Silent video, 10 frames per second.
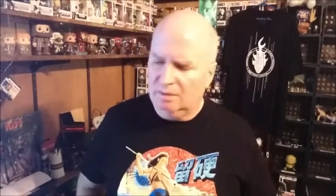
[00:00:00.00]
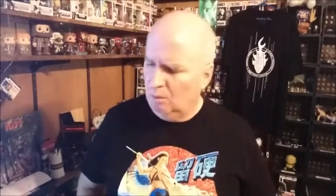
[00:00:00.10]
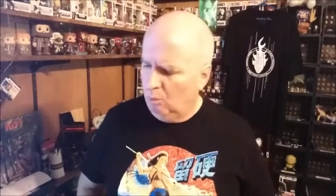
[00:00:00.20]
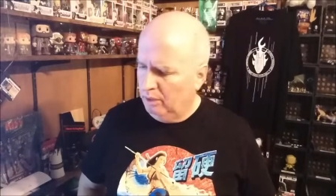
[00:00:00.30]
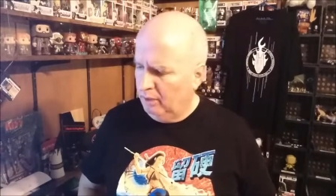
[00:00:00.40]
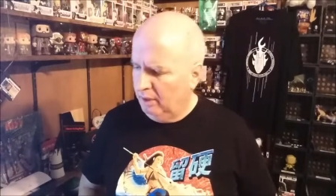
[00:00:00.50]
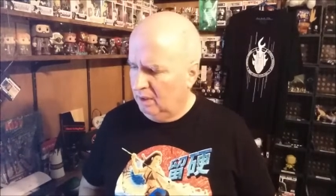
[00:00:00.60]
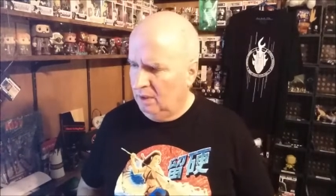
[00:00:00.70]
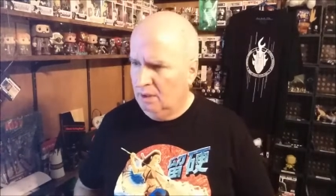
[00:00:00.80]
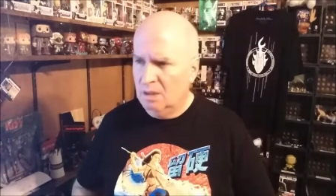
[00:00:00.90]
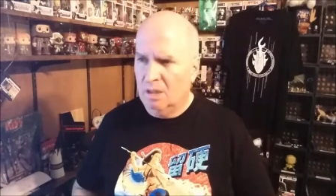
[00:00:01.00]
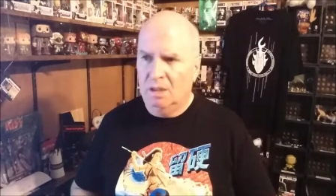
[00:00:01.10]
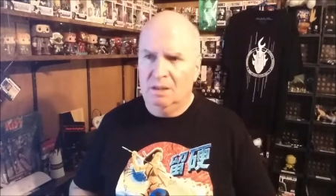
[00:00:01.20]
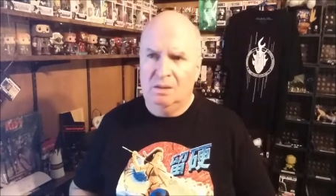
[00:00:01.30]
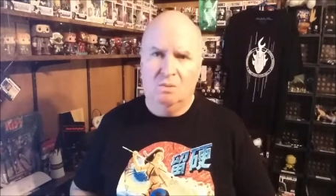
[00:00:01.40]
so I'm wondering
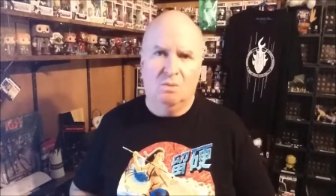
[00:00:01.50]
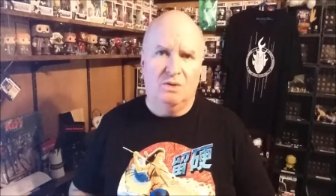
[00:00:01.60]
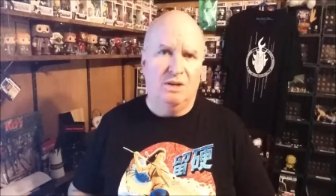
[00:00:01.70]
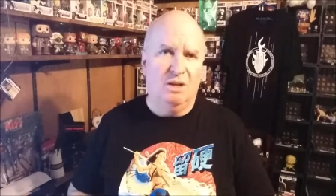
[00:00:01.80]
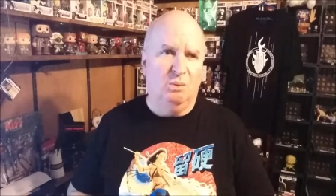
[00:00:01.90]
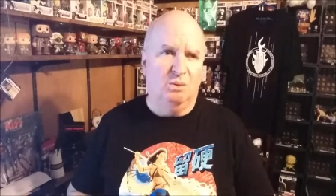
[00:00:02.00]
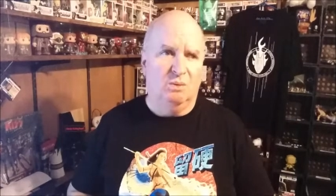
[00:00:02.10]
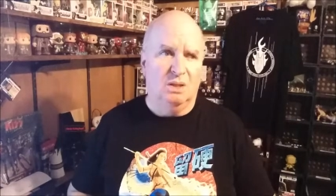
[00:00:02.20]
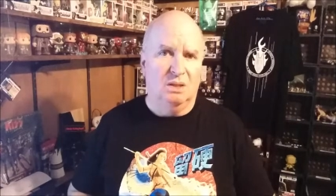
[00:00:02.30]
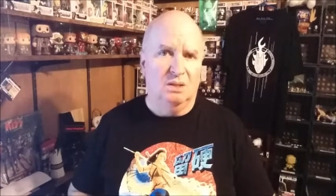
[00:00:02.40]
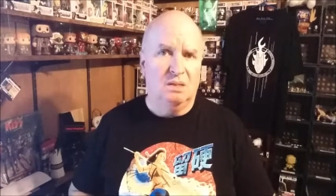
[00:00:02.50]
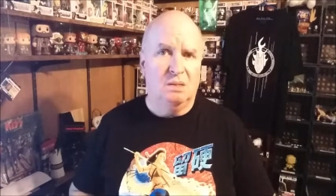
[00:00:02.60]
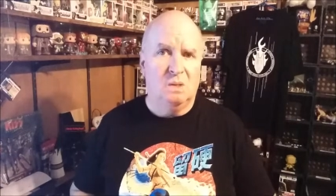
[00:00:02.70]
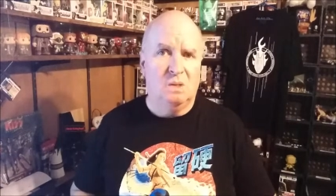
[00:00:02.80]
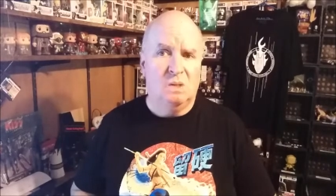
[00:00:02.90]
what the other one was.
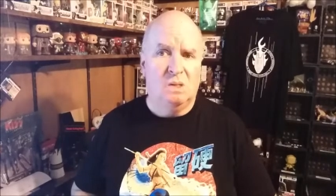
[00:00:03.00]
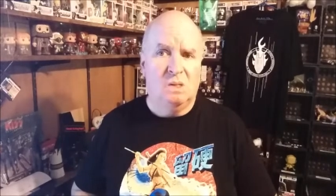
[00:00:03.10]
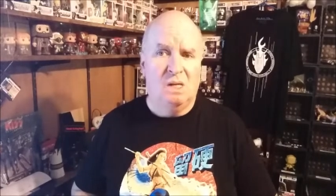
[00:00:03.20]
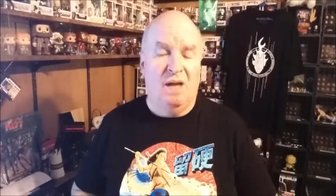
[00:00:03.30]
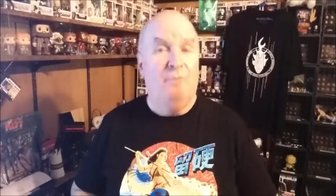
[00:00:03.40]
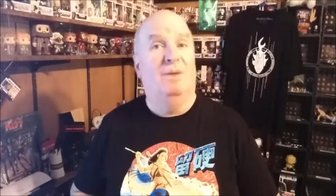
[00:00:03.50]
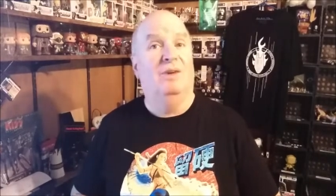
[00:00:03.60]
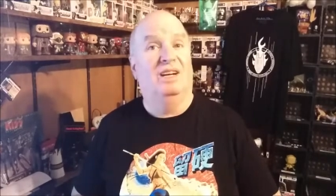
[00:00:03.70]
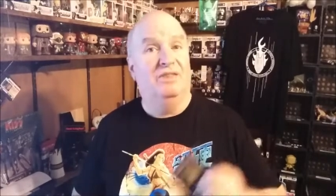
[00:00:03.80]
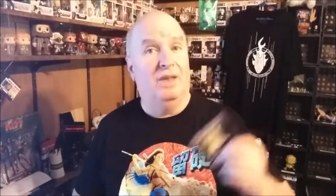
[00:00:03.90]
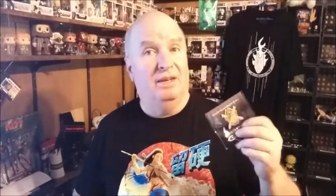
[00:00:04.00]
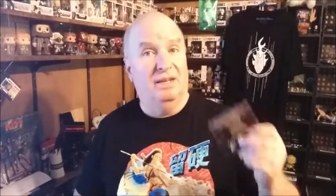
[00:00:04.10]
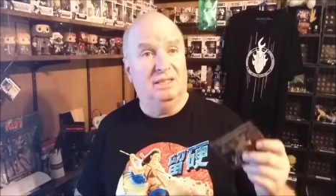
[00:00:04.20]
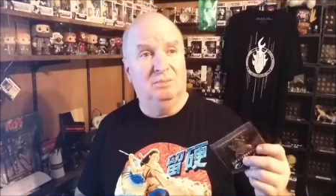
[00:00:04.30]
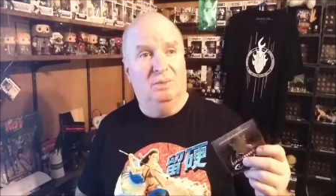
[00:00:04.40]
Maybe I'll get that
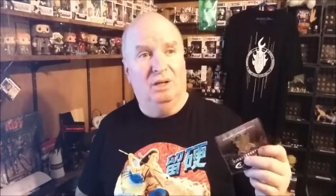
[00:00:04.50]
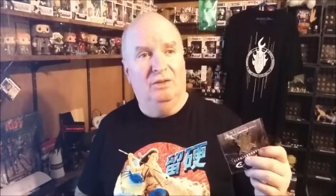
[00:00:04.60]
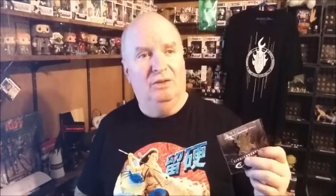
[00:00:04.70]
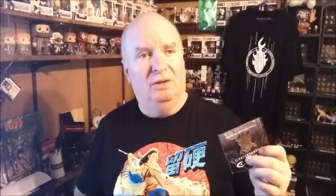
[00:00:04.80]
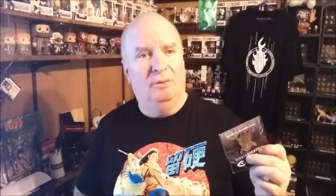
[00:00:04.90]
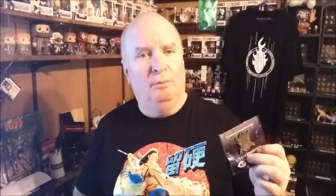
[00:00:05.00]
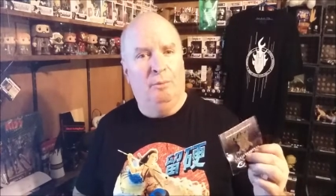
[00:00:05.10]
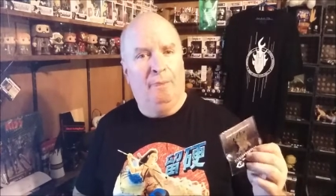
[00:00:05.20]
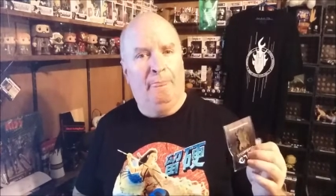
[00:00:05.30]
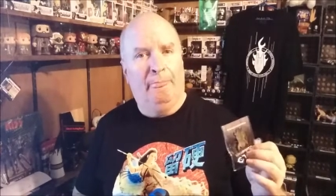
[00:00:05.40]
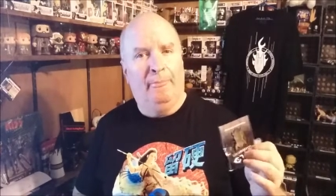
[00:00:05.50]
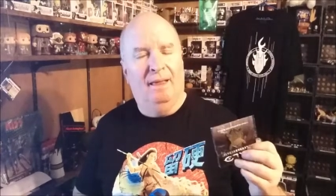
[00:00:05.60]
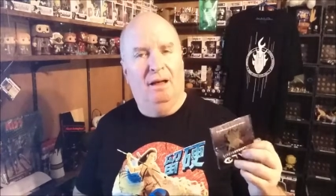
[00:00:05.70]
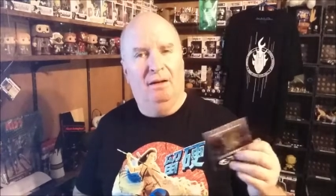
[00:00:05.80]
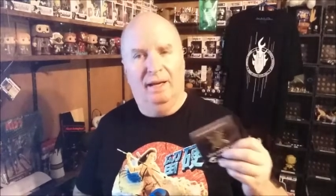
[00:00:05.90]
next month.
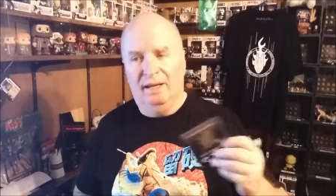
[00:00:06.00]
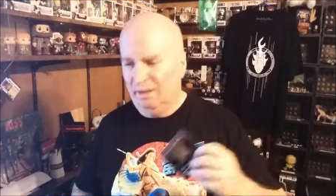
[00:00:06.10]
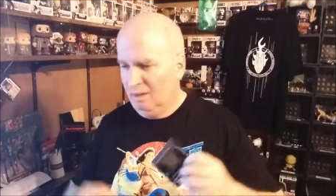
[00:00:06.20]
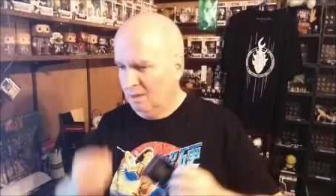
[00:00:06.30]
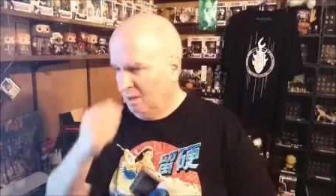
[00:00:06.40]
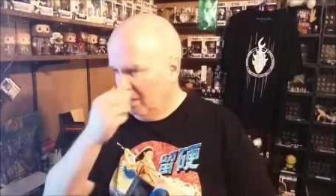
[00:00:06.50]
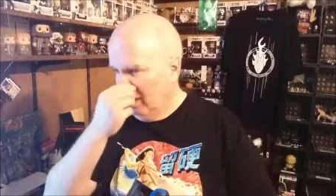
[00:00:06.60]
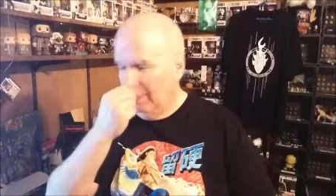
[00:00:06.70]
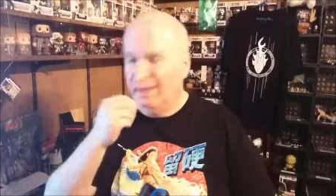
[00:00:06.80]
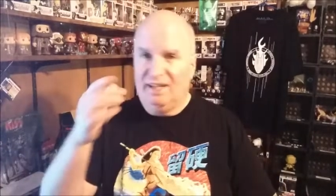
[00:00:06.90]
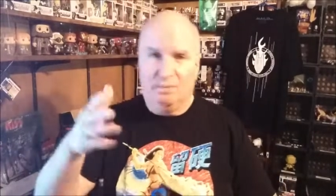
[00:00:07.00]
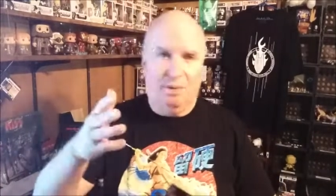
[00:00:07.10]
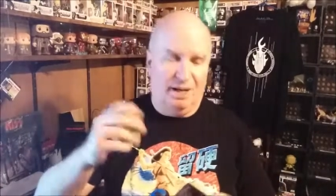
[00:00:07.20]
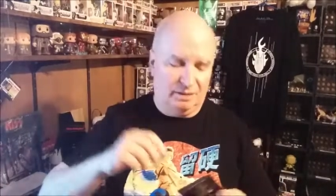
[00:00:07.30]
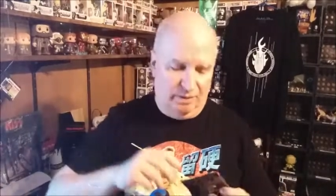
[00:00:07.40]
Okay. In the next
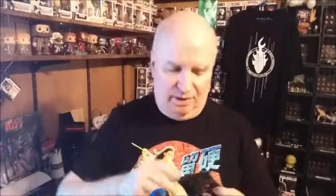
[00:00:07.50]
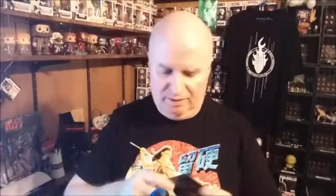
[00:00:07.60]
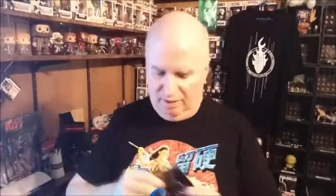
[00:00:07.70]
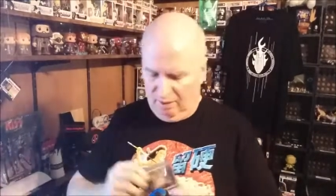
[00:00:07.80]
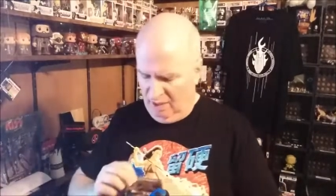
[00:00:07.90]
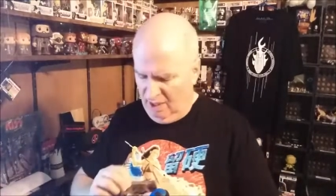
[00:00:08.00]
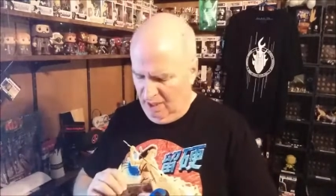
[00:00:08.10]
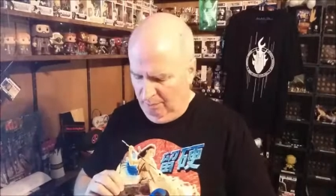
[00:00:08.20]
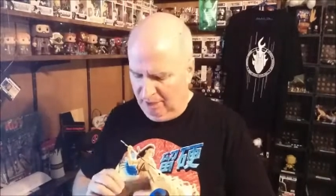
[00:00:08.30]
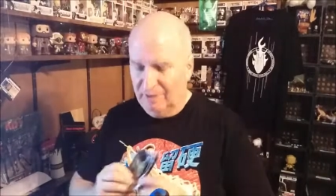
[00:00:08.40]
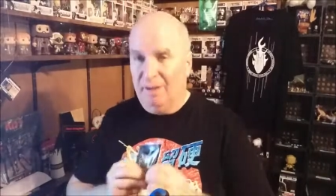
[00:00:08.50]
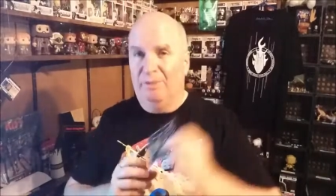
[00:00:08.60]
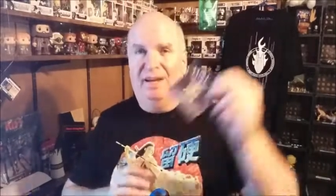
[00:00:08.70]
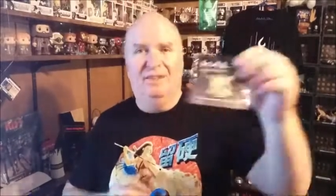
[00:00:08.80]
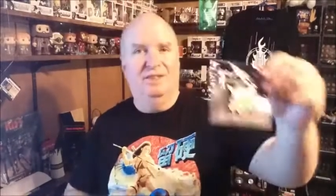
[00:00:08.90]
box, rather. So, because I'm
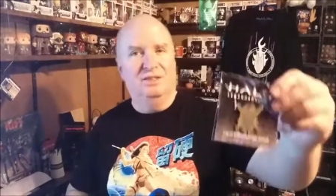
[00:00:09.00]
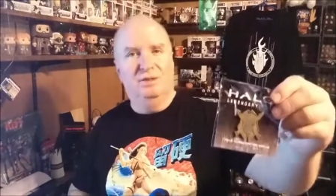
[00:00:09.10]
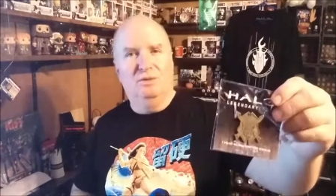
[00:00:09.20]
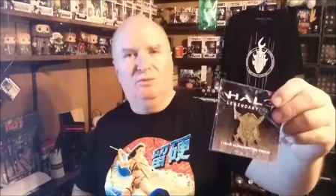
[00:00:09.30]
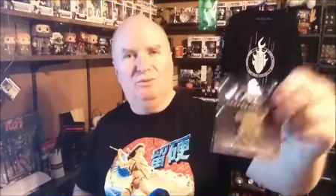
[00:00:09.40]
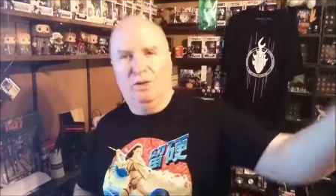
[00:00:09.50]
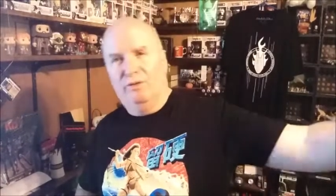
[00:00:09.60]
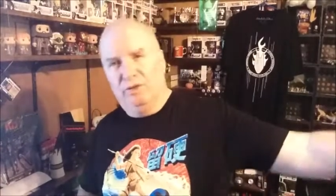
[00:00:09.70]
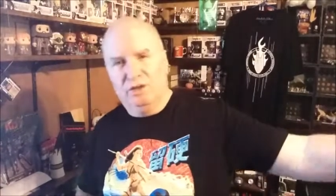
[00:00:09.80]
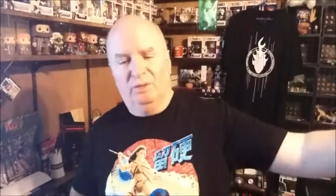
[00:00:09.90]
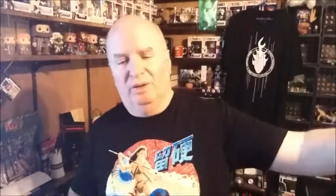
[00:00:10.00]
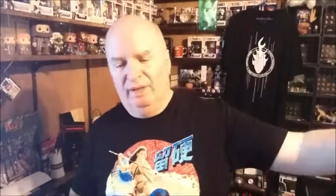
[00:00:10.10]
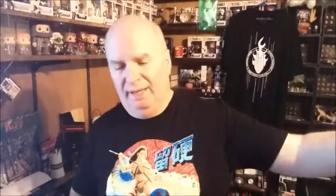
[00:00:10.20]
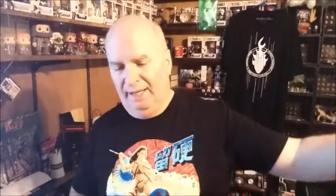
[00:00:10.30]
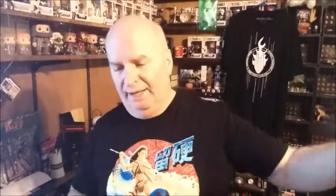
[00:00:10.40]
thinking this is for the first one,
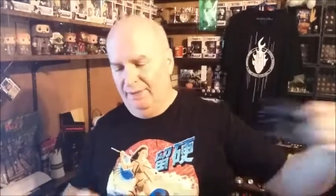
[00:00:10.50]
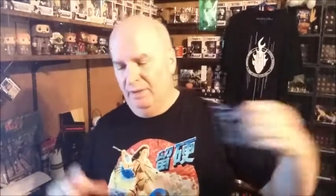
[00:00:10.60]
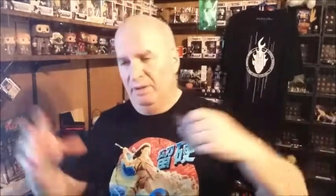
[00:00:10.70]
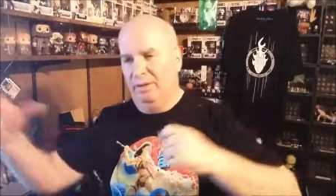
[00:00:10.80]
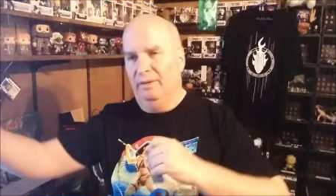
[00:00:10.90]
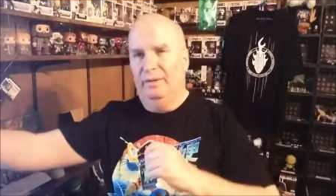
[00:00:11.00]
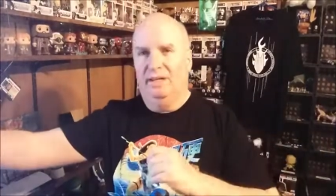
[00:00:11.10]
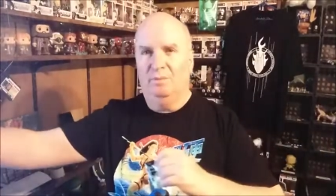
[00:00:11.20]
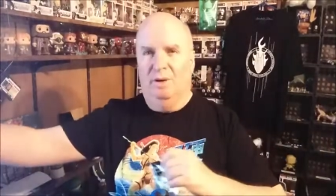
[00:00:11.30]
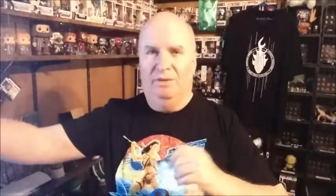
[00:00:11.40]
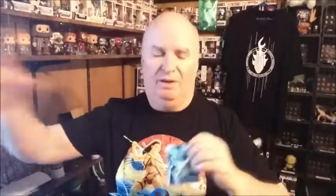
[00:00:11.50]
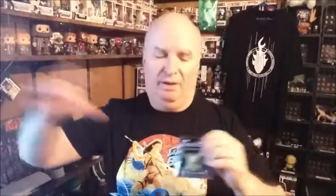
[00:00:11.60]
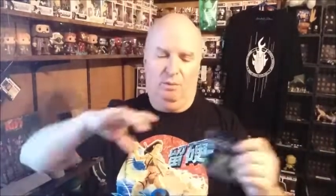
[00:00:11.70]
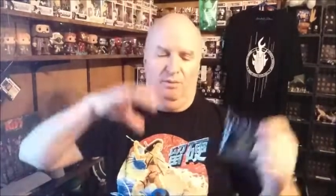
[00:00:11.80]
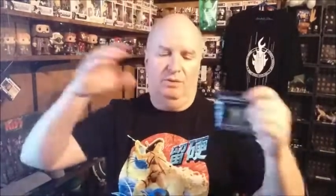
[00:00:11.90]
and next month I'll
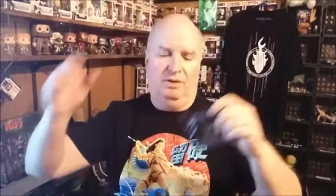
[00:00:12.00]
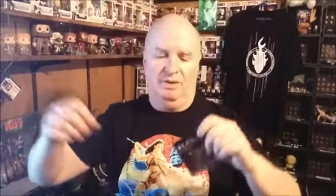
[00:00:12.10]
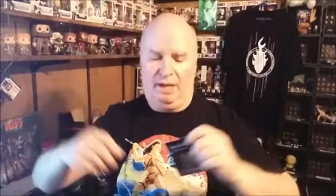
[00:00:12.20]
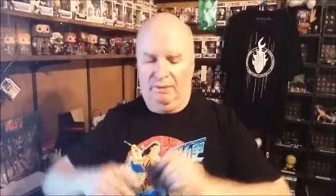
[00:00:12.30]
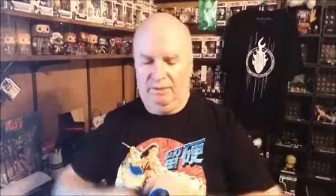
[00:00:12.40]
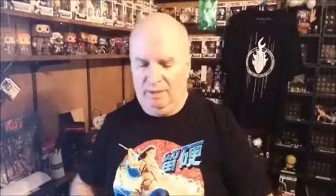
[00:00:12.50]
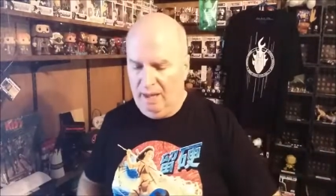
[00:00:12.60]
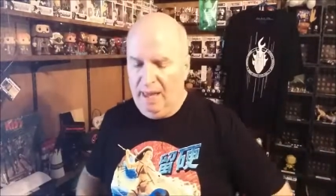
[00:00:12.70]
get one for the second one.